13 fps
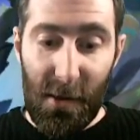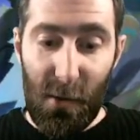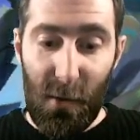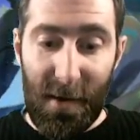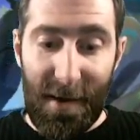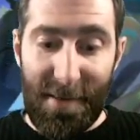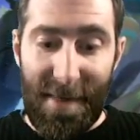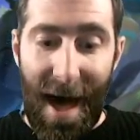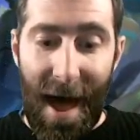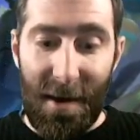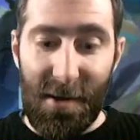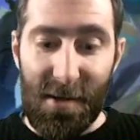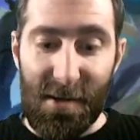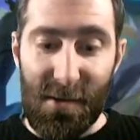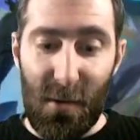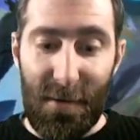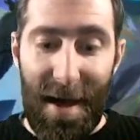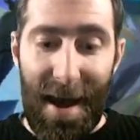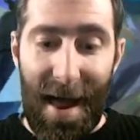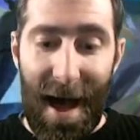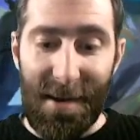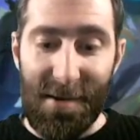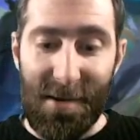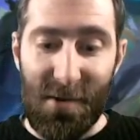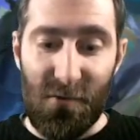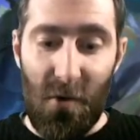Look at that. You saw that
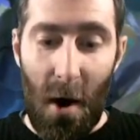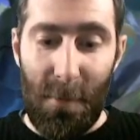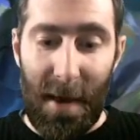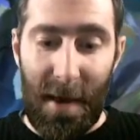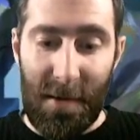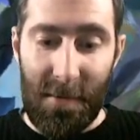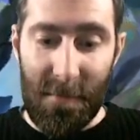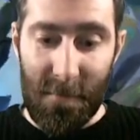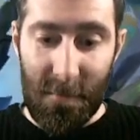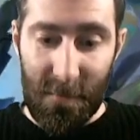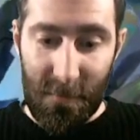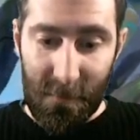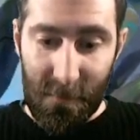Hunter drop in.